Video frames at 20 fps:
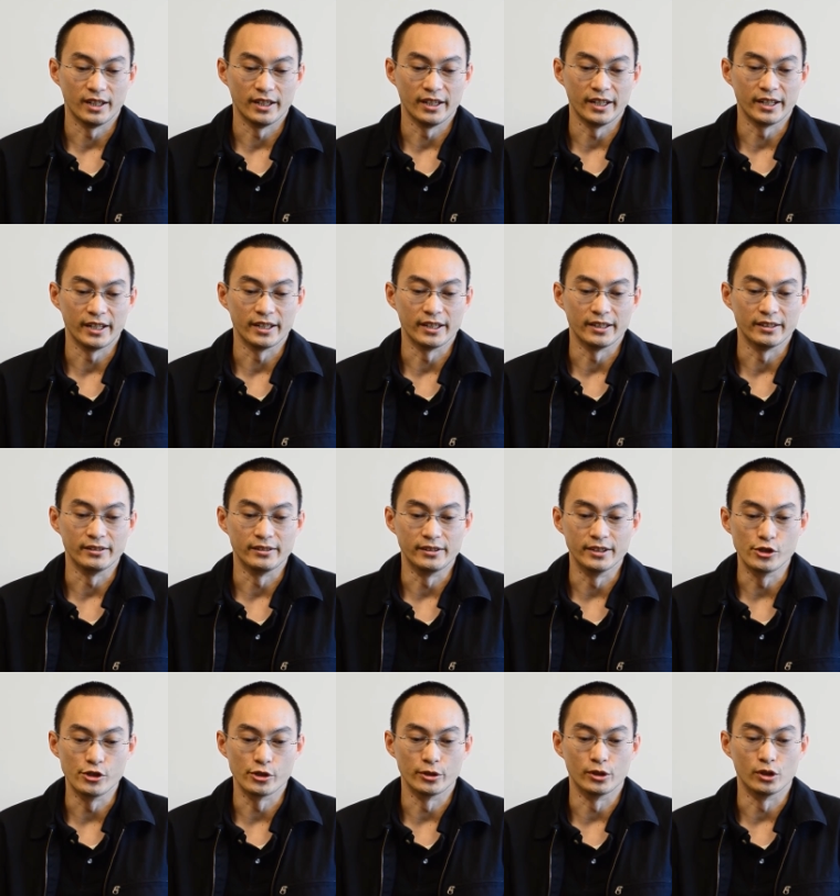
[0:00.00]
a
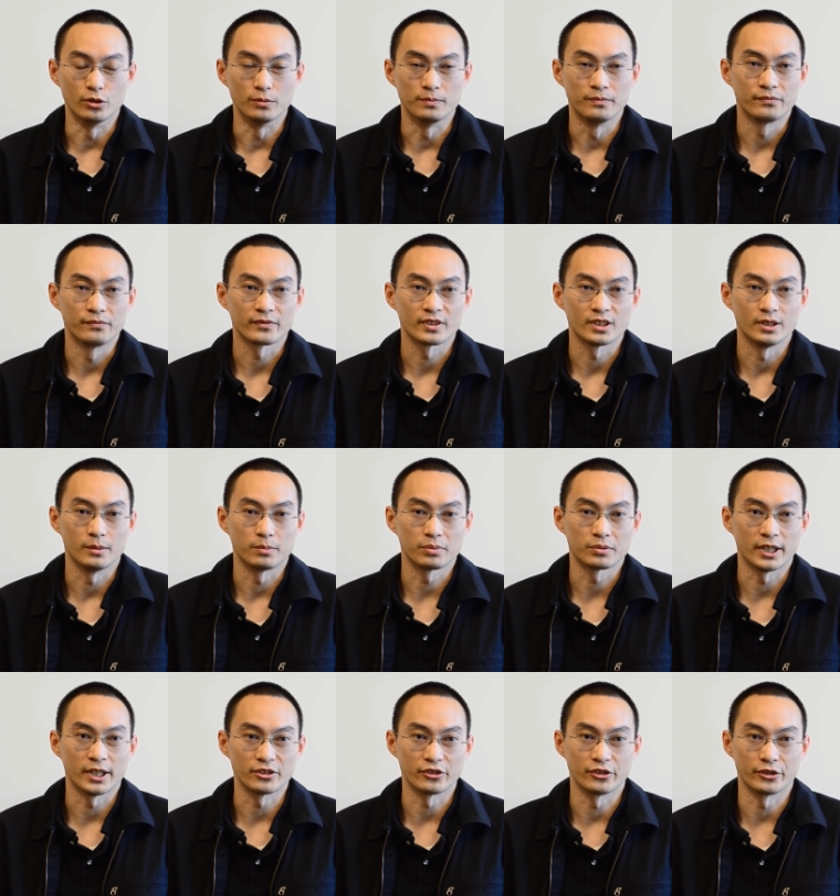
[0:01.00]
digital
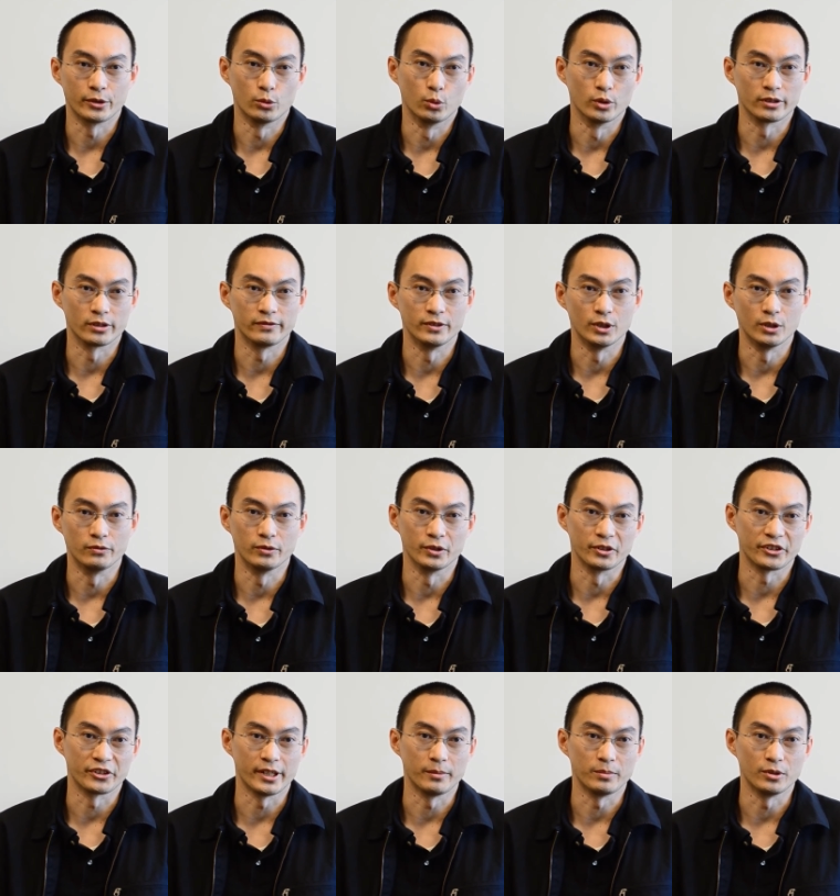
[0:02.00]
processing workflow, for
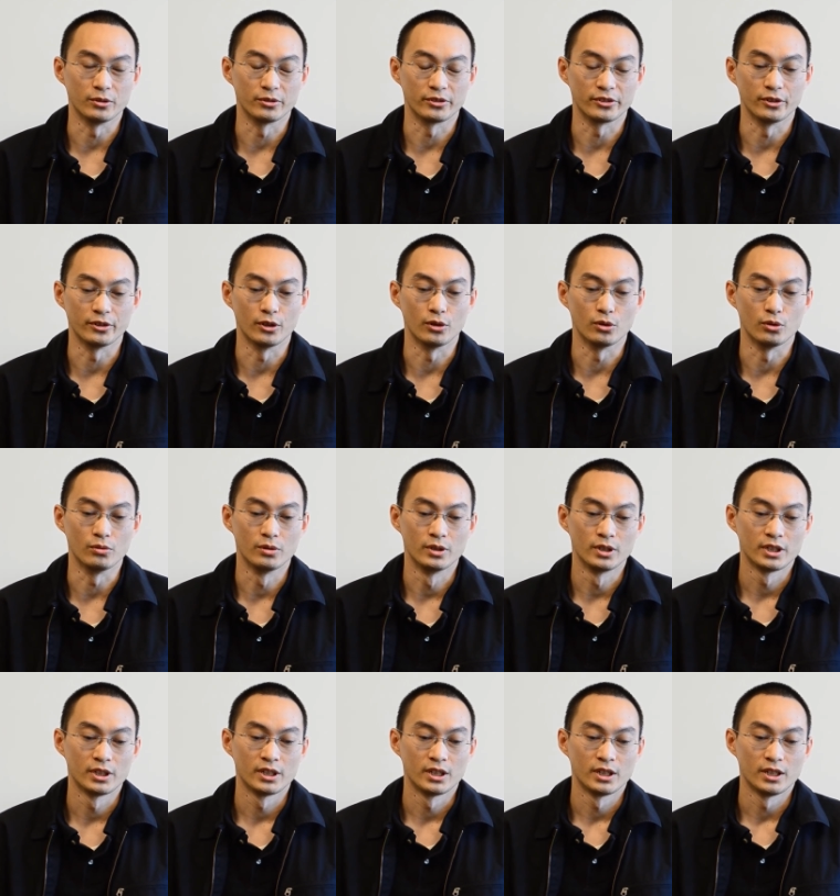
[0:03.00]
example. So
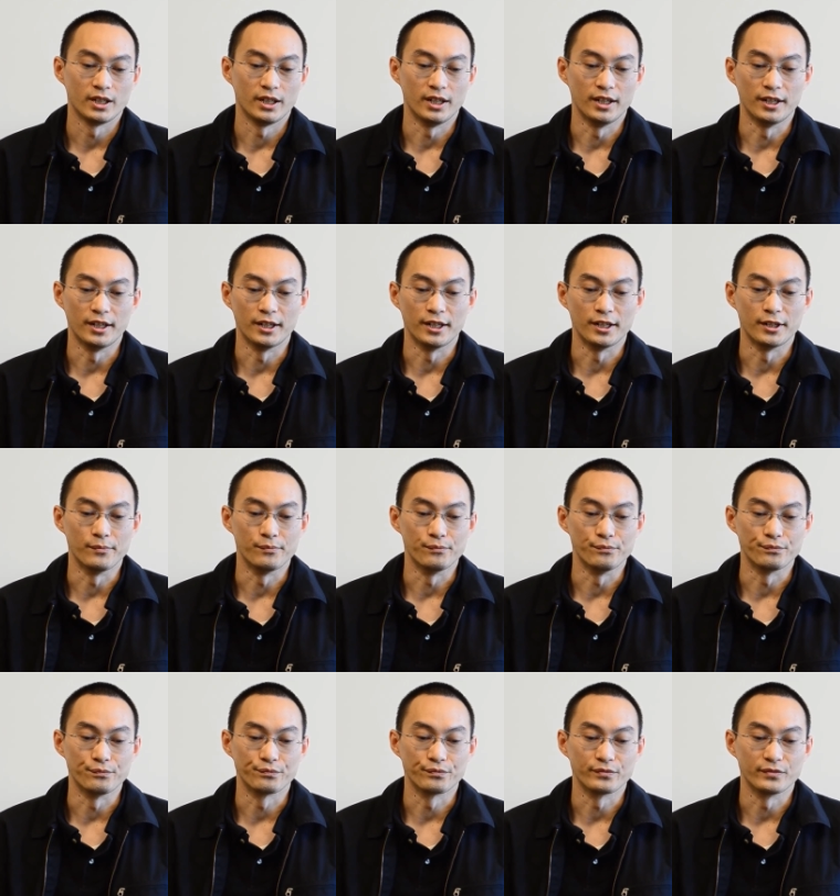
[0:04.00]

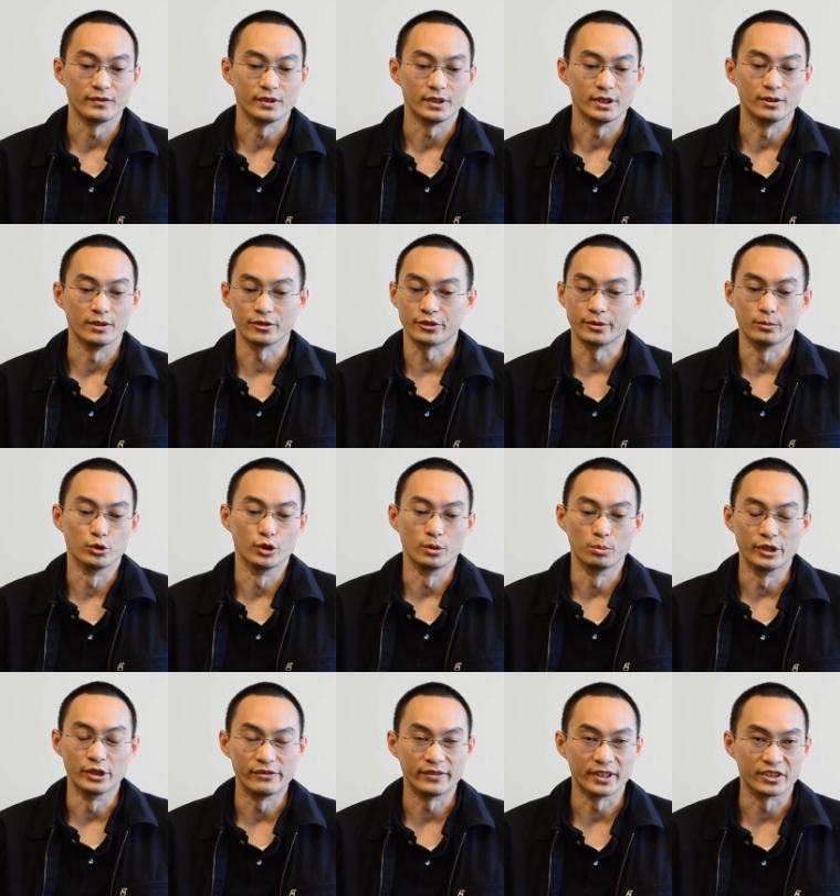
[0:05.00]
um, you know, some real
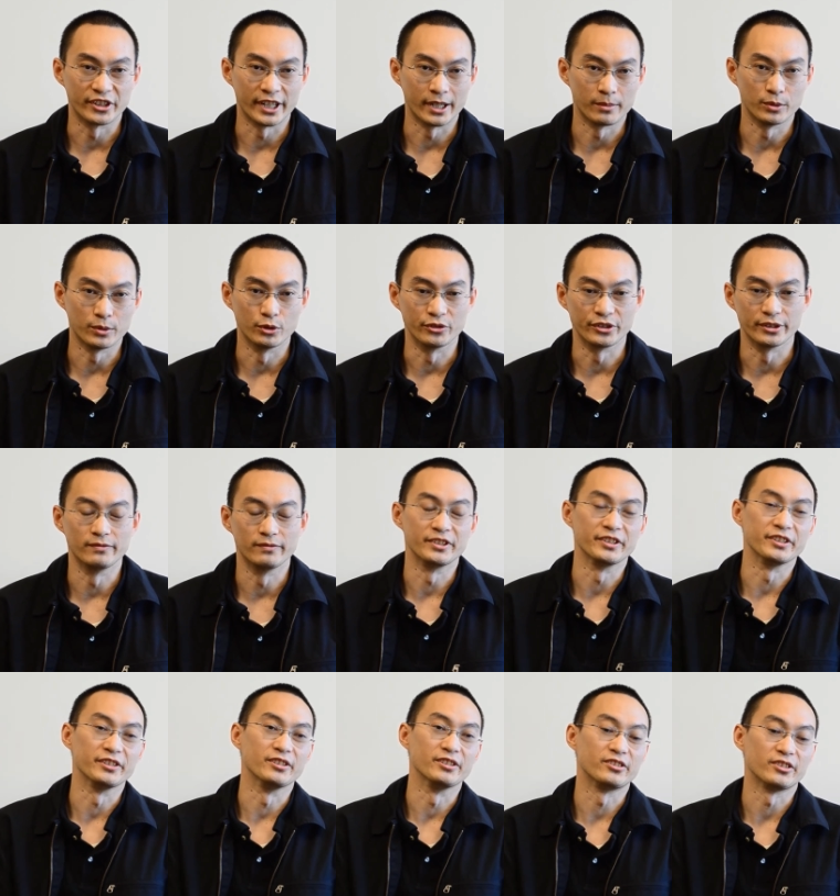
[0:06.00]
brief examples of
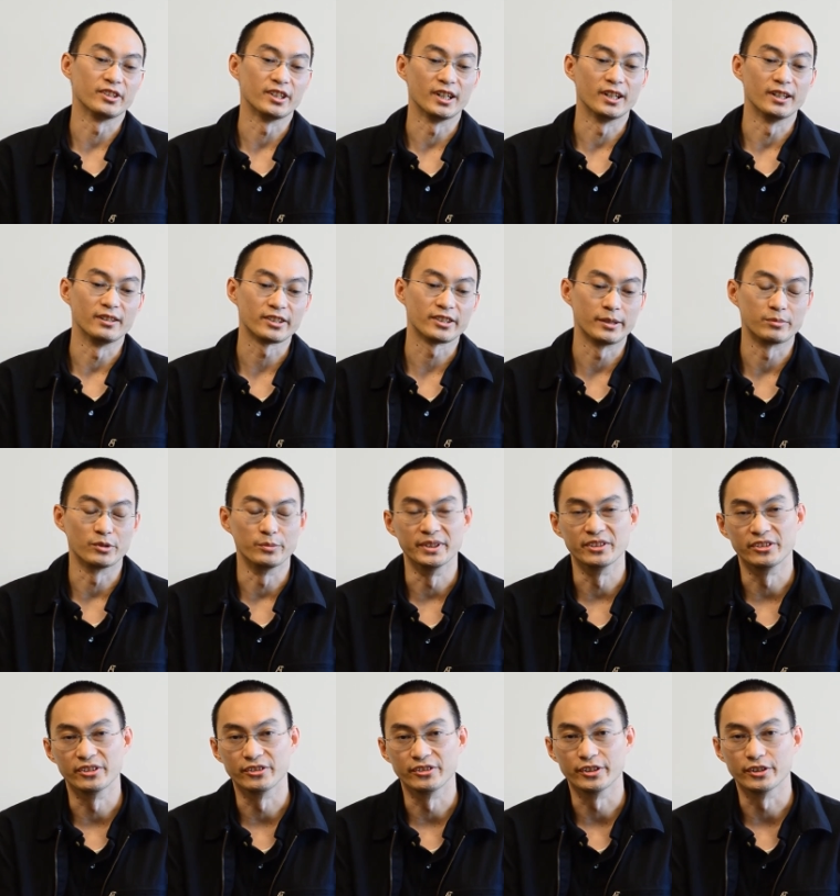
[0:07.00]
these uh, types of
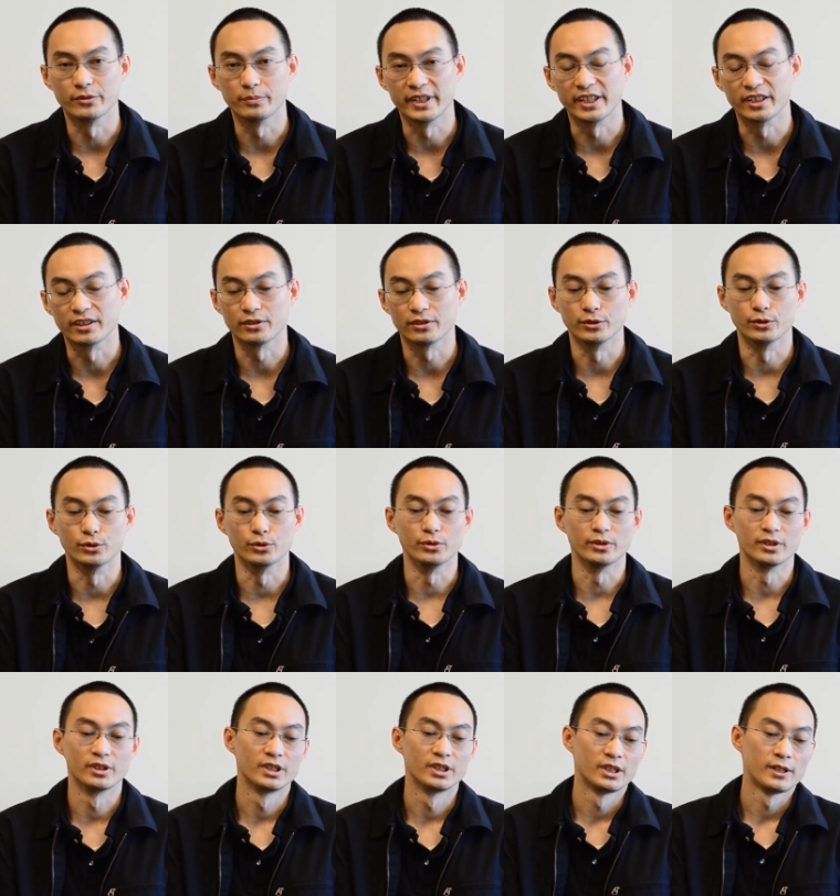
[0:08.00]
businesses may
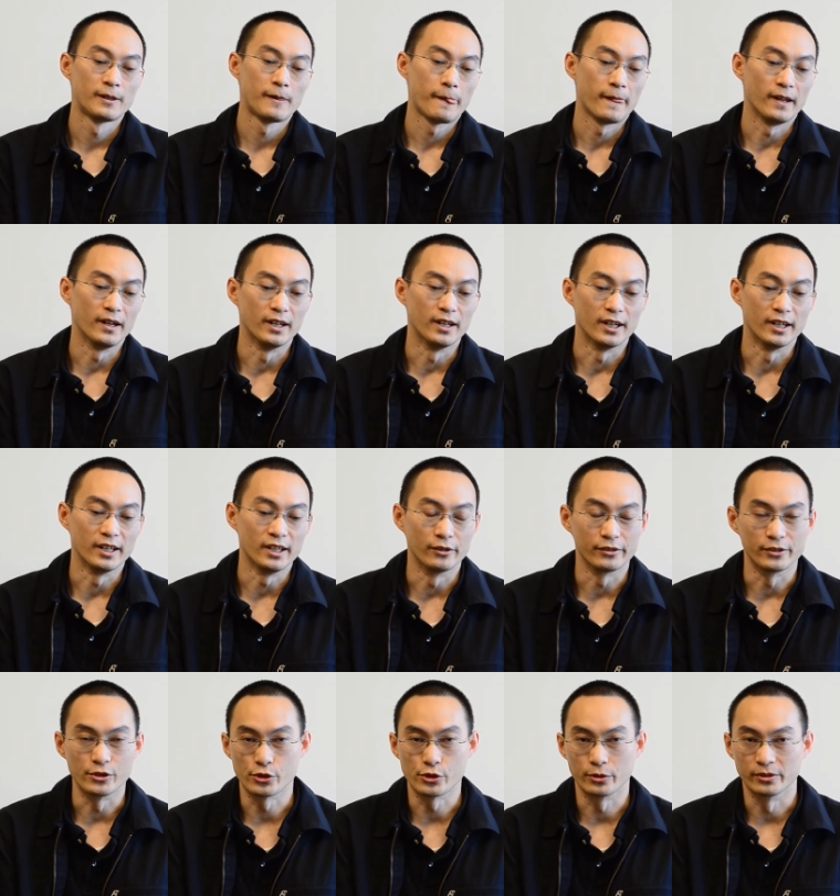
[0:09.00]
include uh,
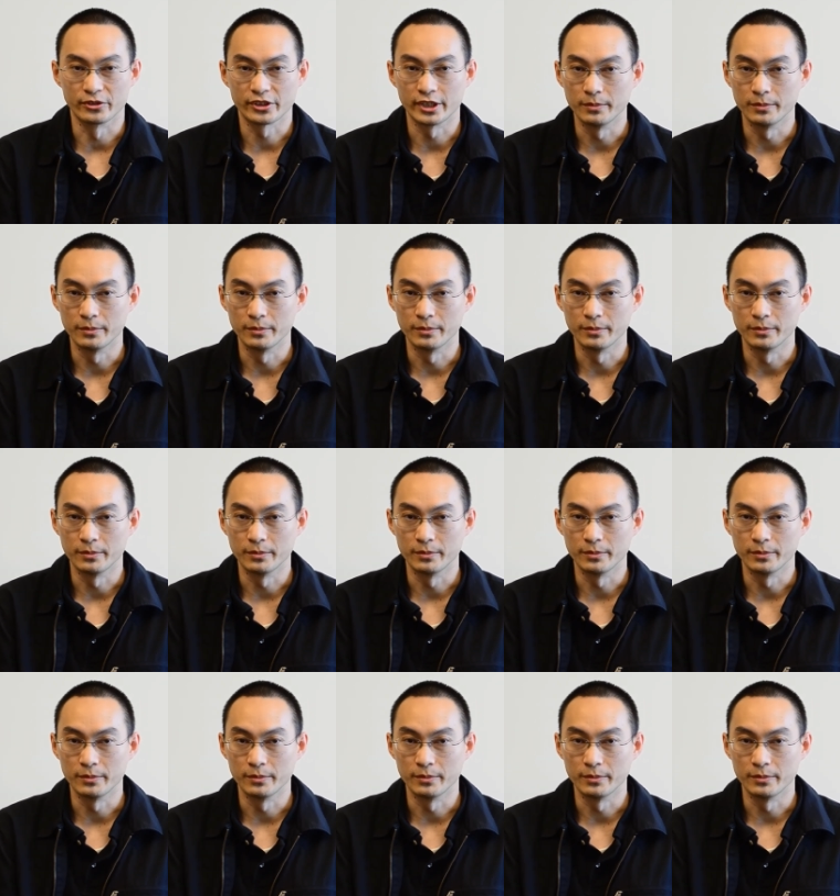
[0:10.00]
health insurance